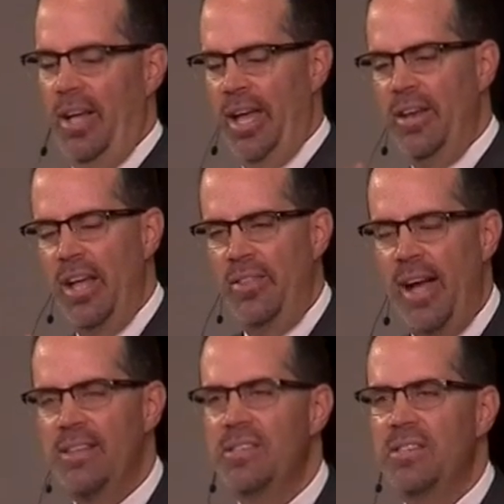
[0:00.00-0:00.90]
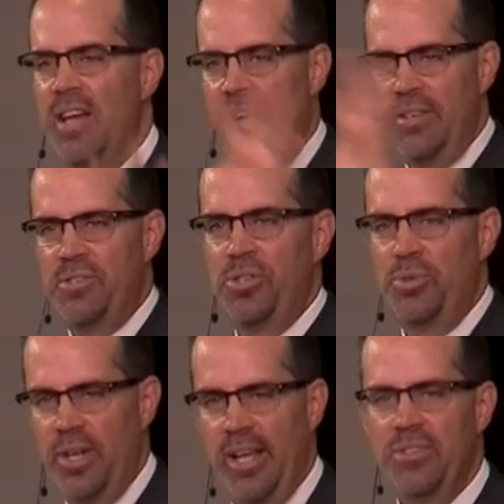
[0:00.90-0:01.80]
And, and that's the Titus
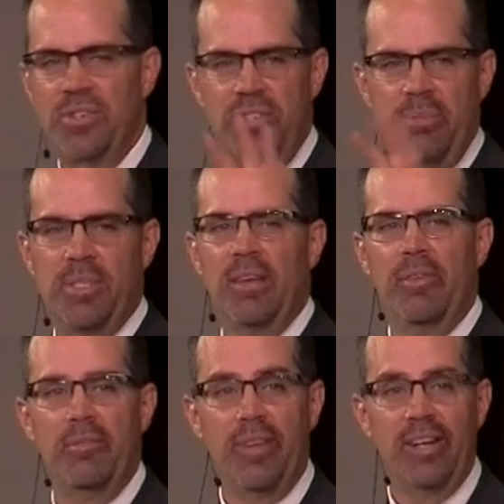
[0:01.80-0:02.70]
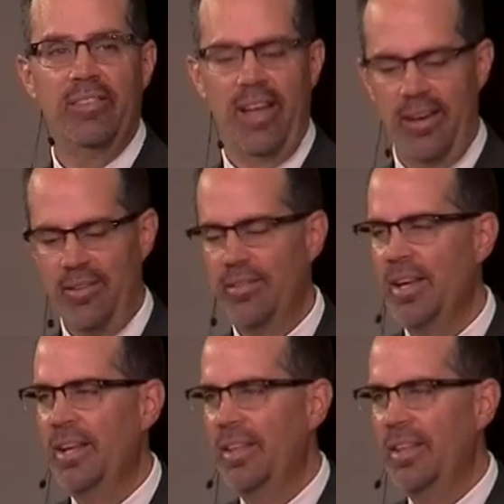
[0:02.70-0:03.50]
2 relationships that we've looked at is